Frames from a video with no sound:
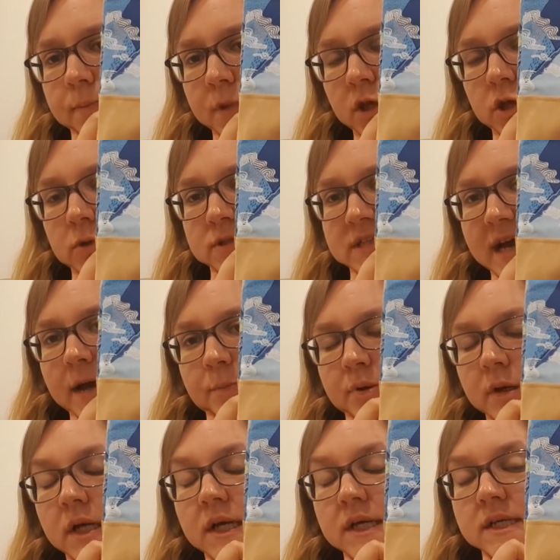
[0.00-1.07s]
Q-snap.
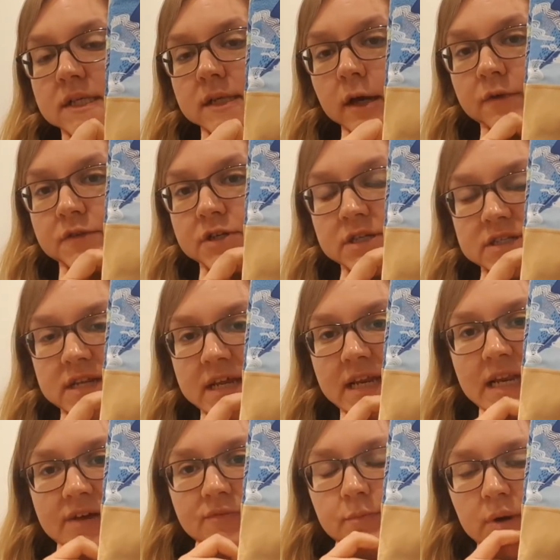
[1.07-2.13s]
So if she does any
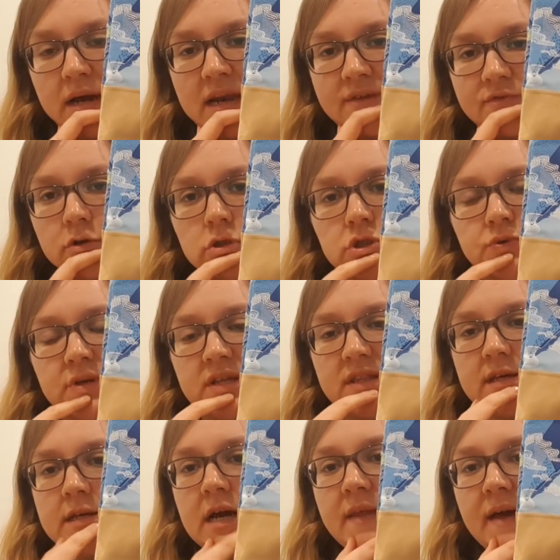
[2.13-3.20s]
11x11s or
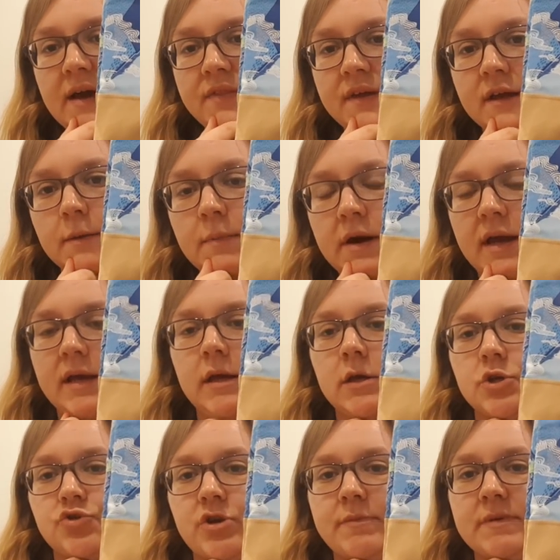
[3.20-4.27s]
anything like that, I think I might
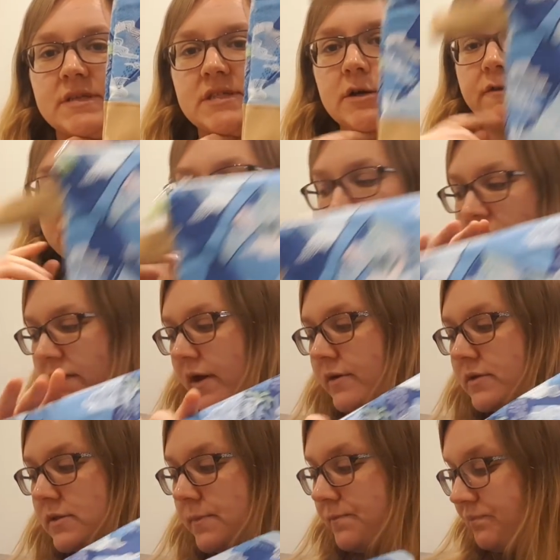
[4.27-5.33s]
treat myself to one of
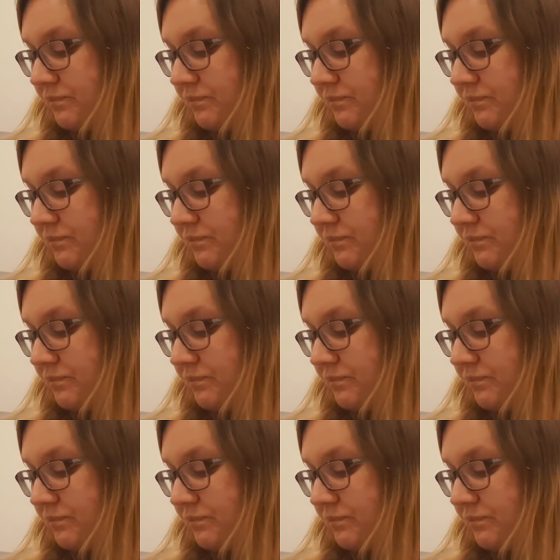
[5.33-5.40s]
those.